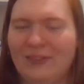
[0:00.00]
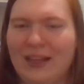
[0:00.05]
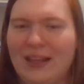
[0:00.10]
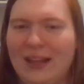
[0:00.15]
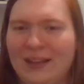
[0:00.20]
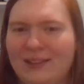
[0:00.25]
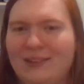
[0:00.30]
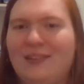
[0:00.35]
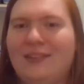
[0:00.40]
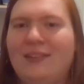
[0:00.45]
If
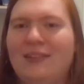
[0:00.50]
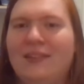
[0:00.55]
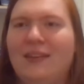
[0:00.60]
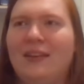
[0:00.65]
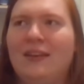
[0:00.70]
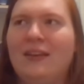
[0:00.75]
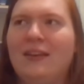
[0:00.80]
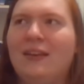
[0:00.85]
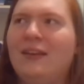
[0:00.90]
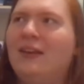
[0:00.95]

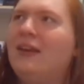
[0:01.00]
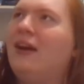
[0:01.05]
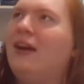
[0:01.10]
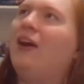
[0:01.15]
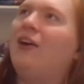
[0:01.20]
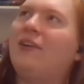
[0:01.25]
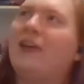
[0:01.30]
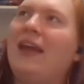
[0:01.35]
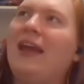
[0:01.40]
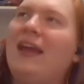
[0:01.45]
that's,
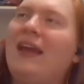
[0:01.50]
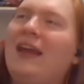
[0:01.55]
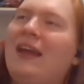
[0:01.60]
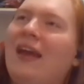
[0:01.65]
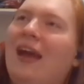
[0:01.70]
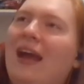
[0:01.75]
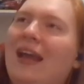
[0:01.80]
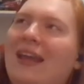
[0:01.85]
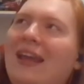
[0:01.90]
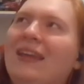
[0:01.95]

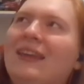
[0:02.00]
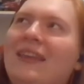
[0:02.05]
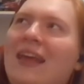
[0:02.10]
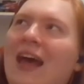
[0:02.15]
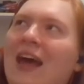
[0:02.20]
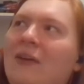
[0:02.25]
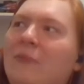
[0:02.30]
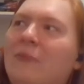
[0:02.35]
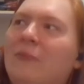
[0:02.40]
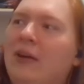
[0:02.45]
okay, I get
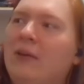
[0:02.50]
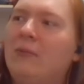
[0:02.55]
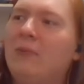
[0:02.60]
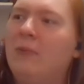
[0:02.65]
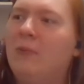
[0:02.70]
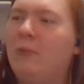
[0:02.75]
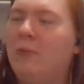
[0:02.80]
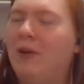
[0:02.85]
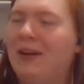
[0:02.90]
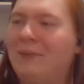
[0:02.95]
that,
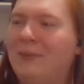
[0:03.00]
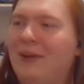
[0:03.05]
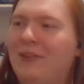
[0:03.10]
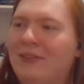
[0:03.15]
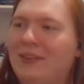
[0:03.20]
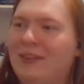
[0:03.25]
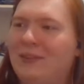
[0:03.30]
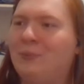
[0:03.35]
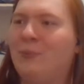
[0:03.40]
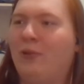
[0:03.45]
but what
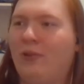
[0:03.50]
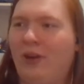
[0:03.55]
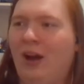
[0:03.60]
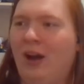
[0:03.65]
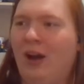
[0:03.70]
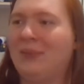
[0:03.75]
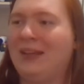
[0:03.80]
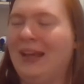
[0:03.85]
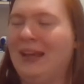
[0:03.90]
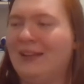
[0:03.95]
about this more
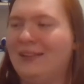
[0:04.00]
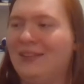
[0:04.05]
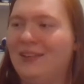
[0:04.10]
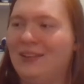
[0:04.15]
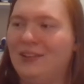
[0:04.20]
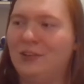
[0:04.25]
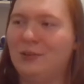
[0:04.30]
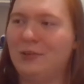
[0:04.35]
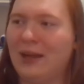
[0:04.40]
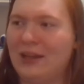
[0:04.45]

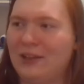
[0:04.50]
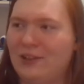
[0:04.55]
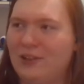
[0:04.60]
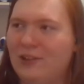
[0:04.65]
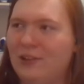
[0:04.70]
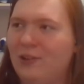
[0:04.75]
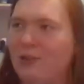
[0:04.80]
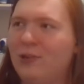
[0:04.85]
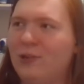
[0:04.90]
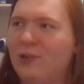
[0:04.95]
complicated
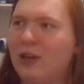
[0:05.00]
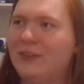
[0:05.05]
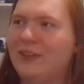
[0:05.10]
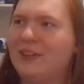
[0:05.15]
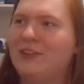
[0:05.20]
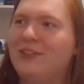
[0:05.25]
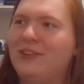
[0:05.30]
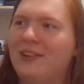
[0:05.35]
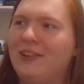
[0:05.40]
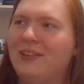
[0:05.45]
situation? Or
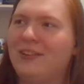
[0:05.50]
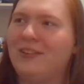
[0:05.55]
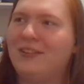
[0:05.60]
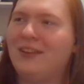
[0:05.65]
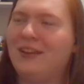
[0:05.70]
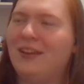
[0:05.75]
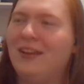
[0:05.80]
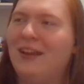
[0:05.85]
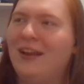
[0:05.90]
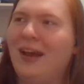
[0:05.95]
if it's
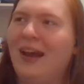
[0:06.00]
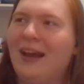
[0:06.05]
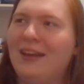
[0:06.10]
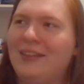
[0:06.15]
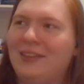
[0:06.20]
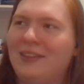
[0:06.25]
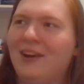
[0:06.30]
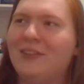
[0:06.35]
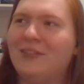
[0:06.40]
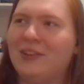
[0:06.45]
just,
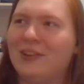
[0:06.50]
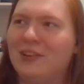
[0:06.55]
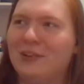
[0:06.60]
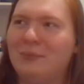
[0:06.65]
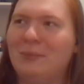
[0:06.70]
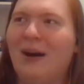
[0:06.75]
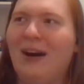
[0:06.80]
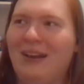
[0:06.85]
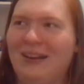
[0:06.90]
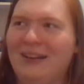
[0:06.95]
I thought of a
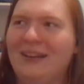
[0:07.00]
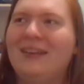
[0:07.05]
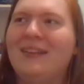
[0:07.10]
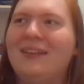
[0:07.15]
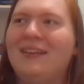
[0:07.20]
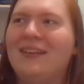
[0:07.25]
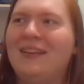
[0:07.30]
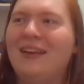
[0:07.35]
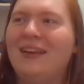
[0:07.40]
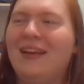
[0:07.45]
good pun.
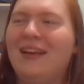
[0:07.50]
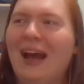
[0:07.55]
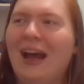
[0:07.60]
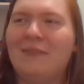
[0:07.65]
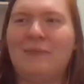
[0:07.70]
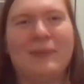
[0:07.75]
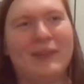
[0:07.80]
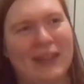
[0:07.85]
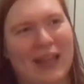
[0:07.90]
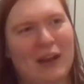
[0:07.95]

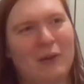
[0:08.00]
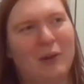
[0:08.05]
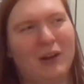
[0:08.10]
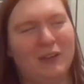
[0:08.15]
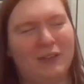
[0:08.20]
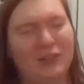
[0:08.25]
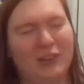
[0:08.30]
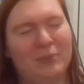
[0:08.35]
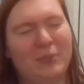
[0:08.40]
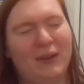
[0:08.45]
I've done
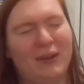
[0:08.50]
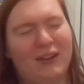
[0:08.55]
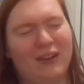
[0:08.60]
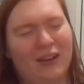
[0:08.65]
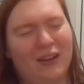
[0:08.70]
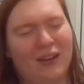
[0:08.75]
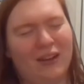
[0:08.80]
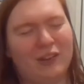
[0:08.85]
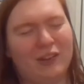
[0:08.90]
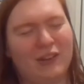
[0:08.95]
that one
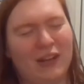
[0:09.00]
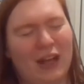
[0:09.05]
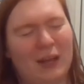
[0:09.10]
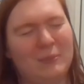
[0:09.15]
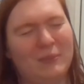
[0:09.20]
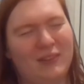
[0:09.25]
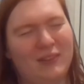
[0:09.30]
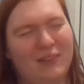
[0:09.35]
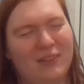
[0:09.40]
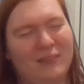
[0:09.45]
a few
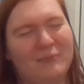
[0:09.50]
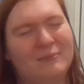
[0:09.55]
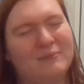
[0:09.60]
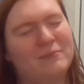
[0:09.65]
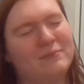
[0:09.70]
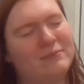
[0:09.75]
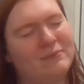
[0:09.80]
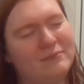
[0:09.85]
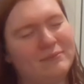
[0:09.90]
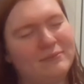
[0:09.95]
times.